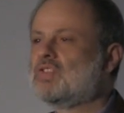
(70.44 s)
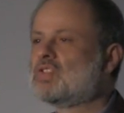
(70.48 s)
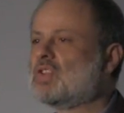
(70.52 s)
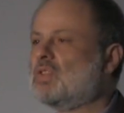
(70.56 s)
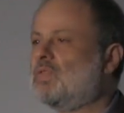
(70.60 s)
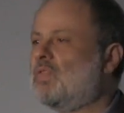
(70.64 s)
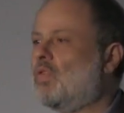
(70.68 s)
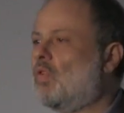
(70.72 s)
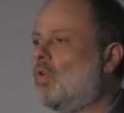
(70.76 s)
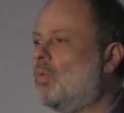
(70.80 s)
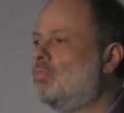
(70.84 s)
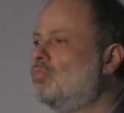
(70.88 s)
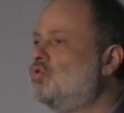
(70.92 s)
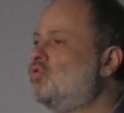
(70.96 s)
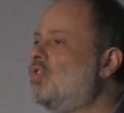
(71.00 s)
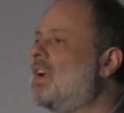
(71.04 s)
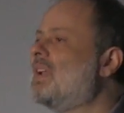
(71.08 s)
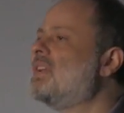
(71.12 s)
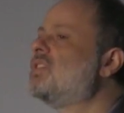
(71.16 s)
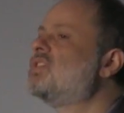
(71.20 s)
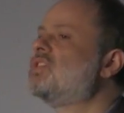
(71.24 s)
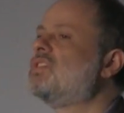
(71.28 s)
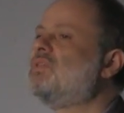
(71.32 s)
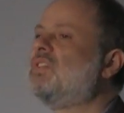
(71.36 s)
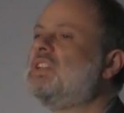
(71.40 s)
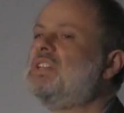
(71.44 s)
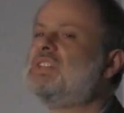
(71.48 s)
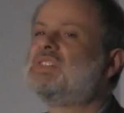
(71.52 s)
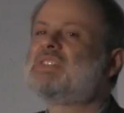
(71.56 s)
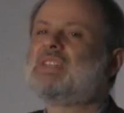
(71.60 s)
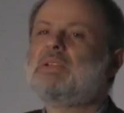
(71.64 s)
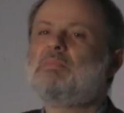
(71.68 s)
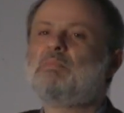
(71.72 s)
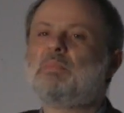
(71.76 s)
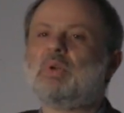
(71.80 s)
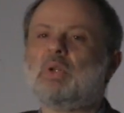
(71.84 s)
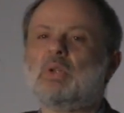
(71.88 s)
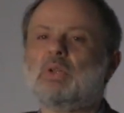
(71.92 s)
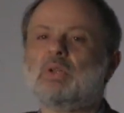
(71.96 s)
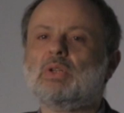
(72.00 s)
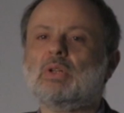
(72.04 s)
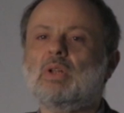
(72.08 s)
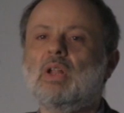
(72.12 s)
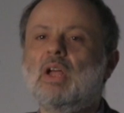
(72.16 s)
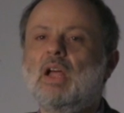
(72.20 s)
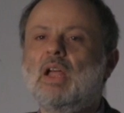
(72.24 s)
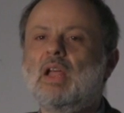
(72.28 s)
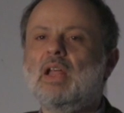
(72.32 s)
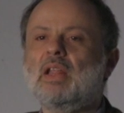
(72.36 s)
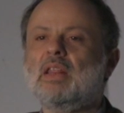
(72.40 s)
to form relatively
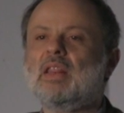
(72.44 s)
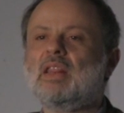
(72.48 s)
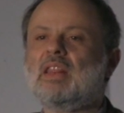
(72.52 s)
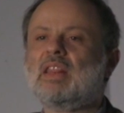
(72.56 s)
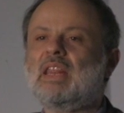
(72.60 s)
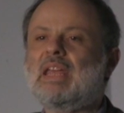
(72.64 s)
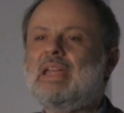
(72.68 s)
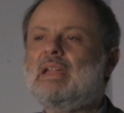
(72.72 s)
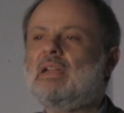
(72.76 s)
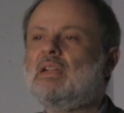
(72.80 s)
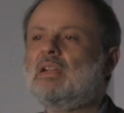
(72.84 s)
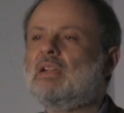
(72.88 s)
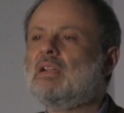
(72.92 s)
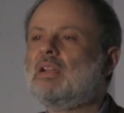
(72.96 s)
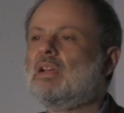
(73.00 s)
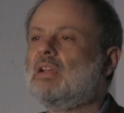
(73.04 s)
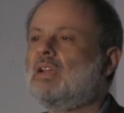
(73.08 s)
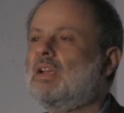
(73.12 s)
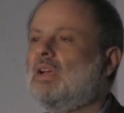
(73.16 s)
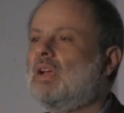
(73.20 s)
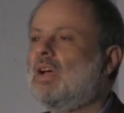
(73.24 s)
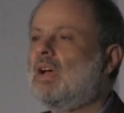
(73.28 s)
simple, thin,